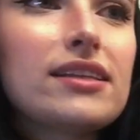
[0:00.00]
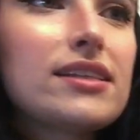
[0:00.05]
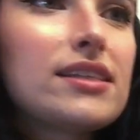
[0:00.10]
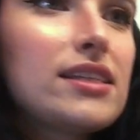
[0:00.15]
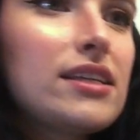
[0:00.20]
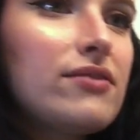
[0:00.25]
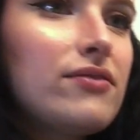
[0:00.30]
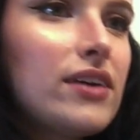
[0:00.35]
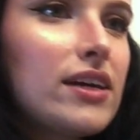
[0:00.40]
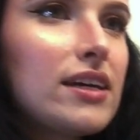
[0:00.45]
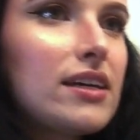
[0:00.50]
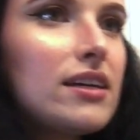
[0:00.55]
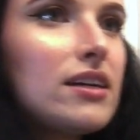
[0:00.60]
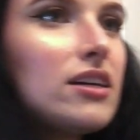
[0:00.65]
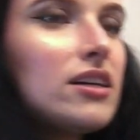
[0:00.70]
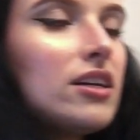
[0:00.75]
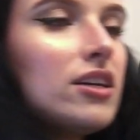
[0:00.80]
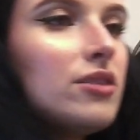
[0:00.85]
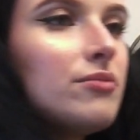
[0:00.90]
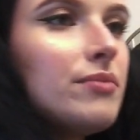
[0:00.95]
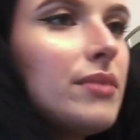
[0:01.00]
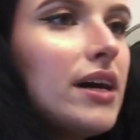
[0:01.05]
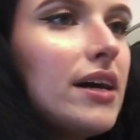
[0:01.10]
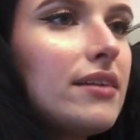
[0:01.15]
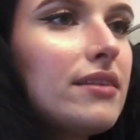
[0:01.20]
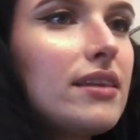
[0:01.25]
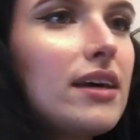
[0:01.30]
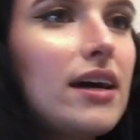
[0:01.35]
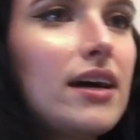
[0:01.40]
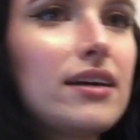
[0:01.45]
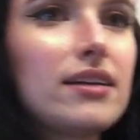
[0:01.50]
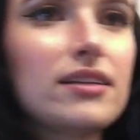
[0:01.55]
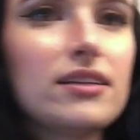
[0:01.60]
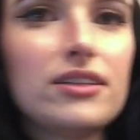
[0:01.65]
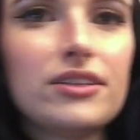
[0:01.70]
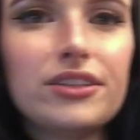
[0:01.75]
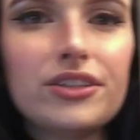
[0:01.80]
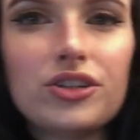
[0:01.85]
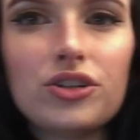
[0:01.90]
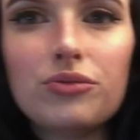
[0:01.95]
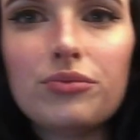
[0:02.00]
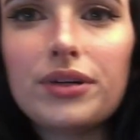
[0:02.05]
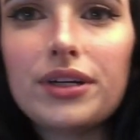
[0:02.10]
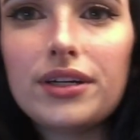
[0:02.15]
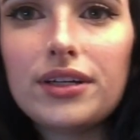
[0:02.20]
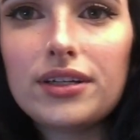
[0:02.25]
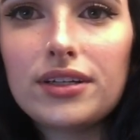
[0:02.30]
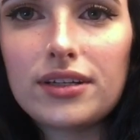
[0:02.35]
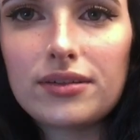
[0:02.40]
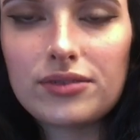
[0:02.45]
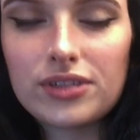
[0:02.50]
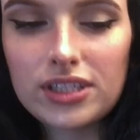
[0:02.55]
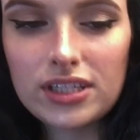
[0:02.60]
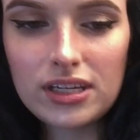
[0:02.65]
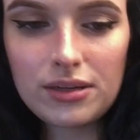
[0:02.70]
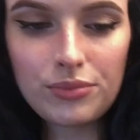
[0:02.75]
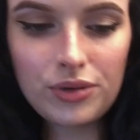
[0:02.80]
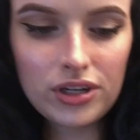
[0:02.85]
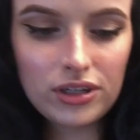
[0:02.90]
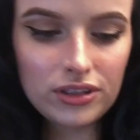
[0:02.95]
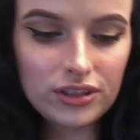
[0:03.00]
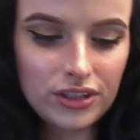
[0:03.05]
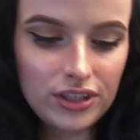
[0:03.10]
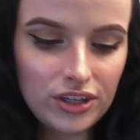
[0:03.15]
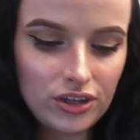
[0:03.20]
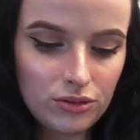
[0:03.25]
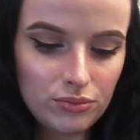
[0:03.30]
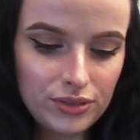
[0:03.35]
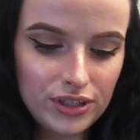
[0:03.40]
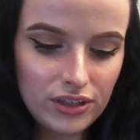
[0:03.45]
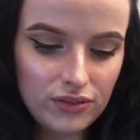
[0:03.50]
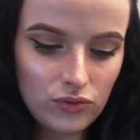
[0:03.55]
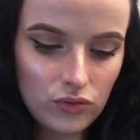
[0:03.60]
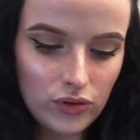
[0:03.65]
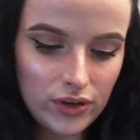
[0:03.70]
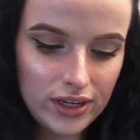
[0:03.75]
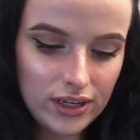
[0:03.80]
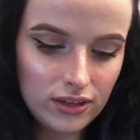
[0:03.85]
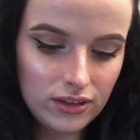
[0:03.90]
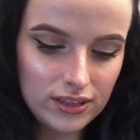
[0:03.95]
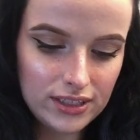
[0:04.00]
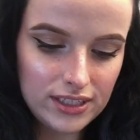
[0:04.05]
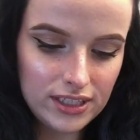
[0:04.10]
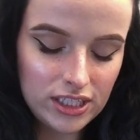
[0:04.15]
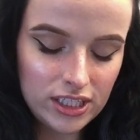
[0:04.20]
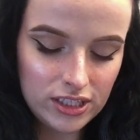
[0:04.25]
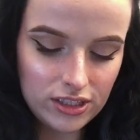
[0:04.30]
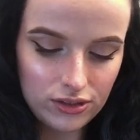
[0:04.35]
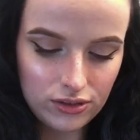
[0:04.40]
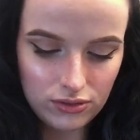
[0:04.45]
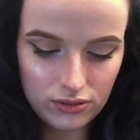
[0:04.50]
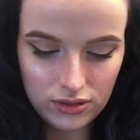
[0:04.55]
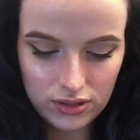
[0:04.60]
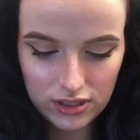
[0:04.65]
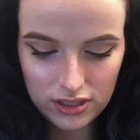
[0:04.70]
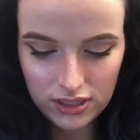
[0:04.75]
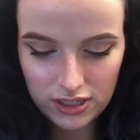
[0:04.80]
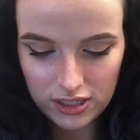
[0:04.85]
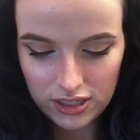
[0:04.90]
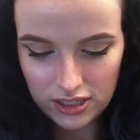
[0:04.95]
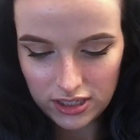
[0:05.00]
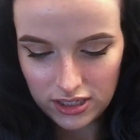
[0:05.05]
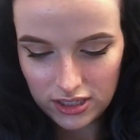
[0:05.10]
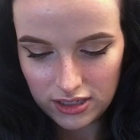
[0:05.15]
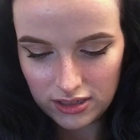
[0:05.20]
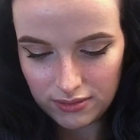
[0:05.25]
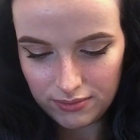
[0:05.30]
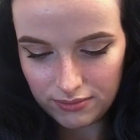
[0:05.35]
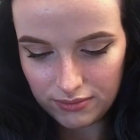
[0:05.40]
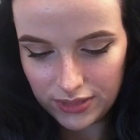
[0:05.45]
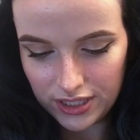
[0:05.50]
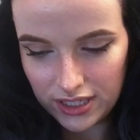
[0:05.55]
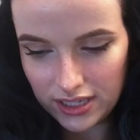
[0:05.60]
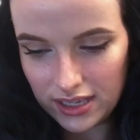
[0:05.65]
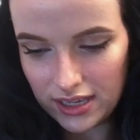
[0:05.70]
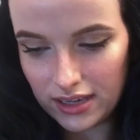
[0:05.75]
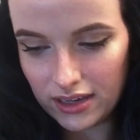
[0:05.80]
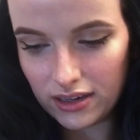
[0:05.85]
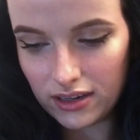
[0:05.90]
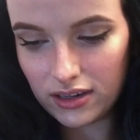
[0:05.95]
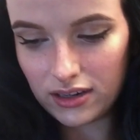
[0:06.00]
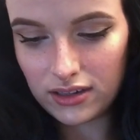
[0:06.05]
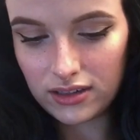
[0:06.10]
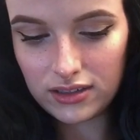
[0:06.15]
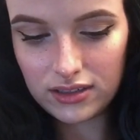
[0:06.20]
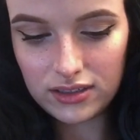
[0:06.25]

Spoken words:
Let's see if I can combat that a little bit. I'm just gonna put a little bit of oil into my hair.